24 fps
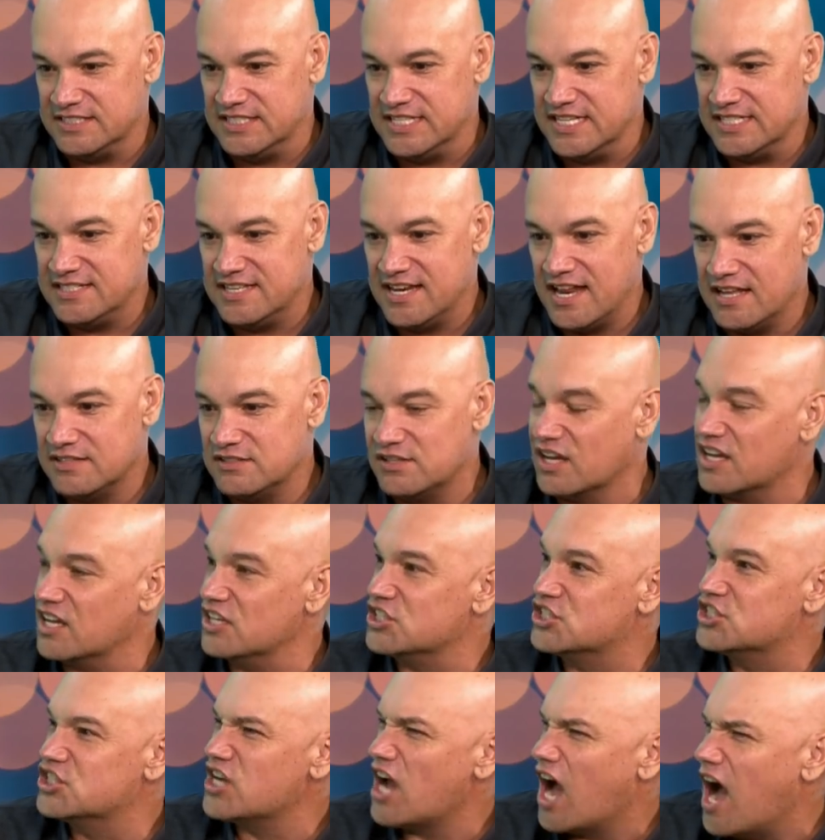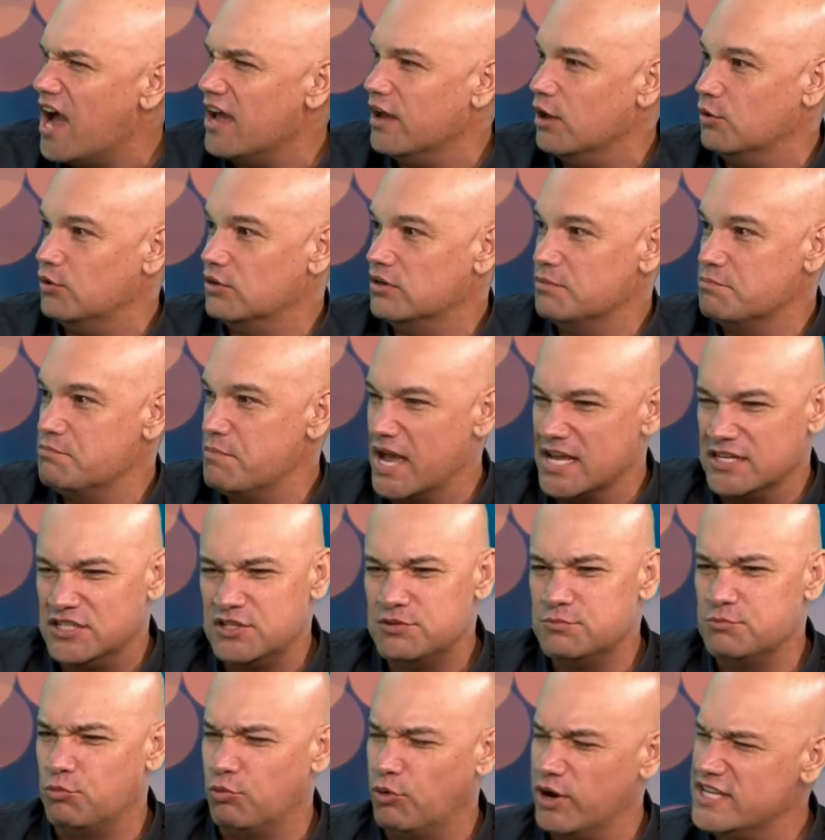this thing is like a child.
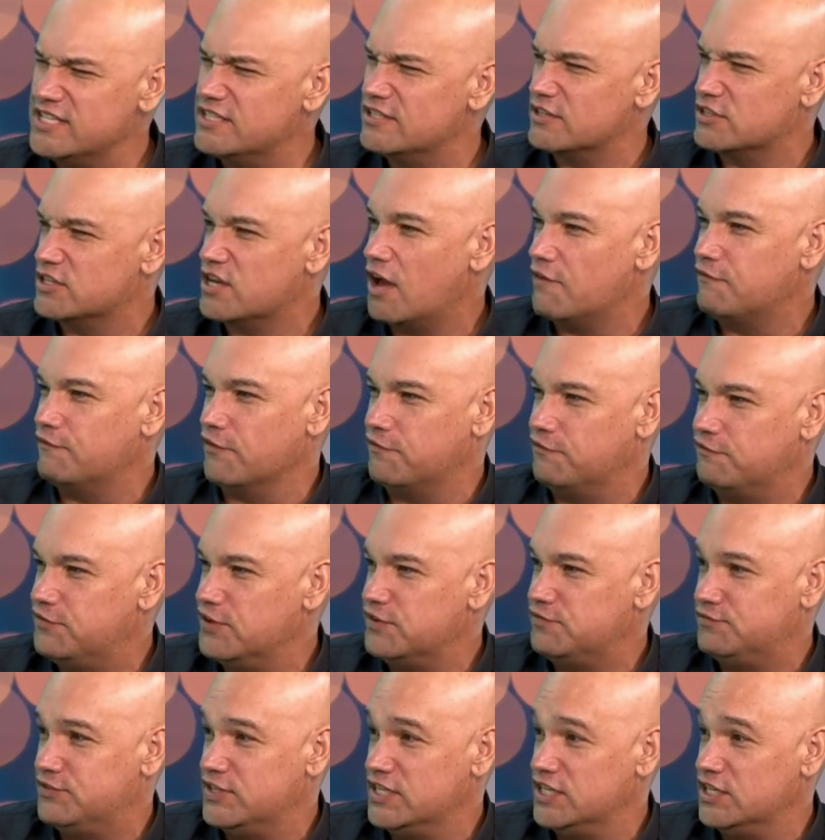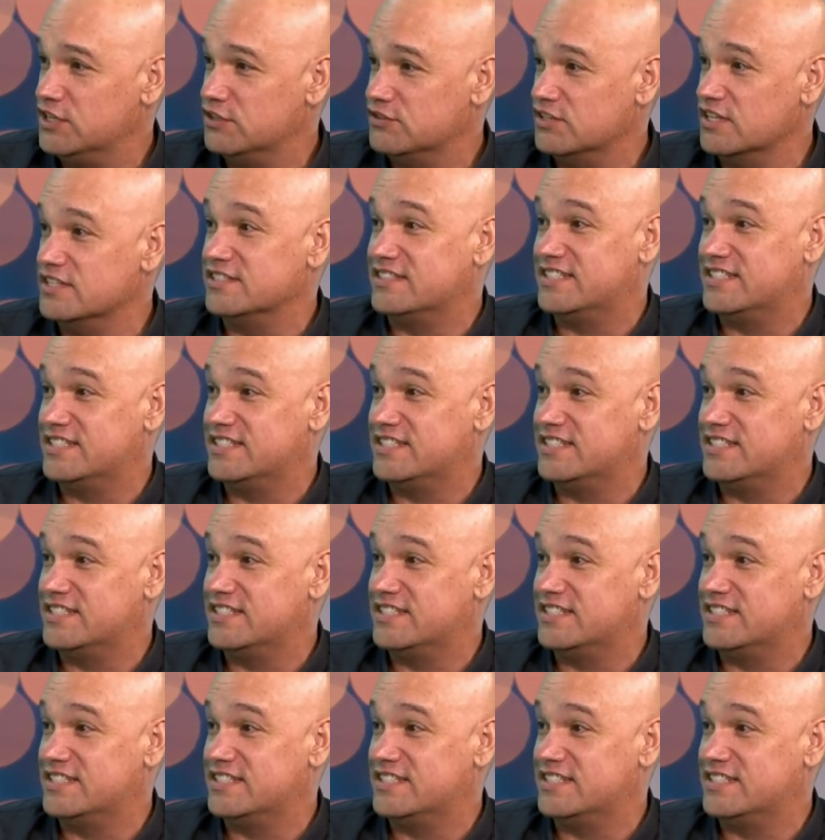Imagine raising a child for 15 years and